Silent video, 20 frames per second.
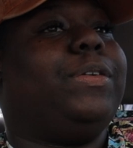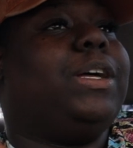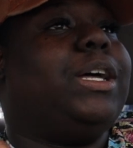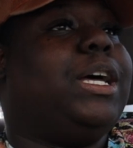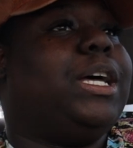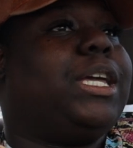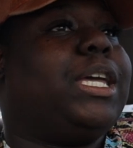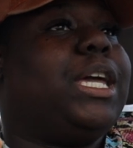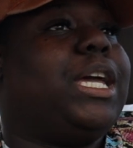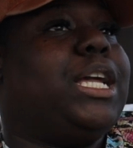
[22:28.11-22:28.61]

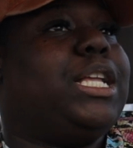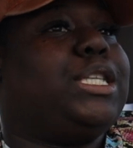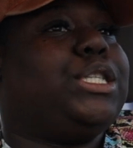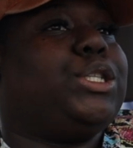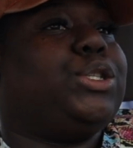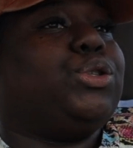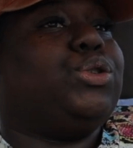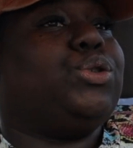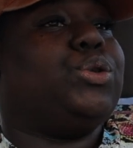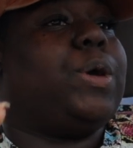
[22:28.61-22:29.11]
forget
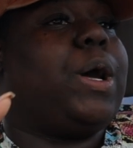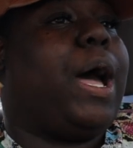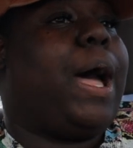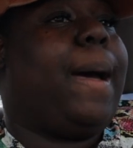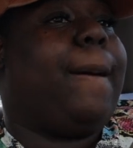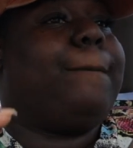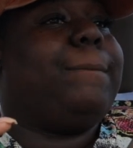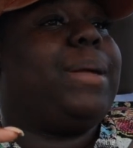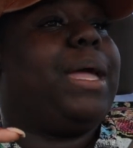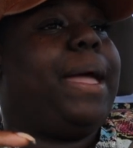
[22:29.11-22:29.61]
to
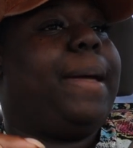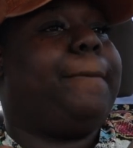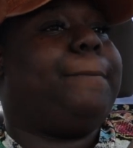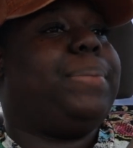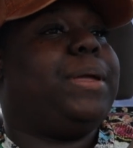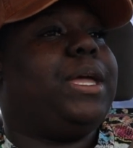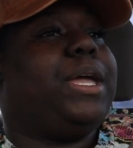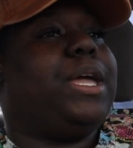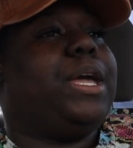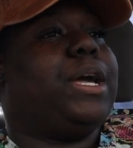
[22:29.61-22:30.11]
come and
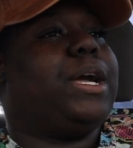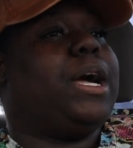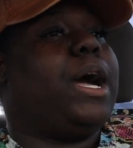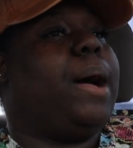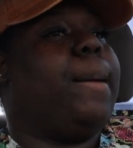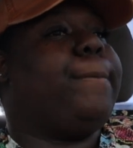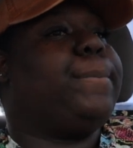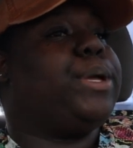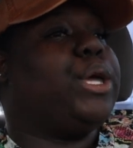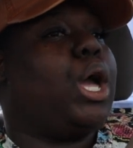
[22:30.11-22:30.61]
pick
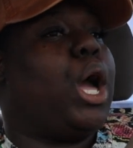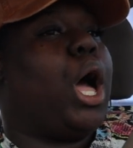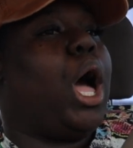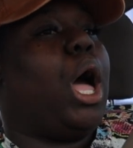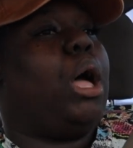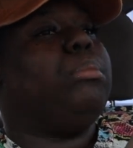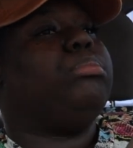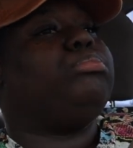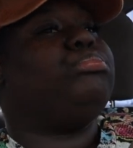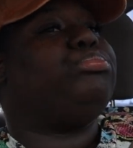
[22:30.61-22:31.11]
up
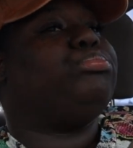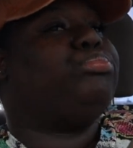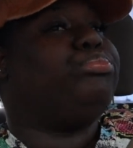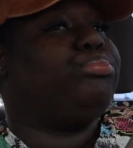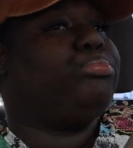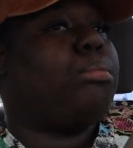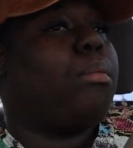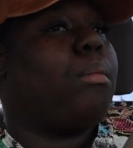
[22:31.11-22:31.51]
your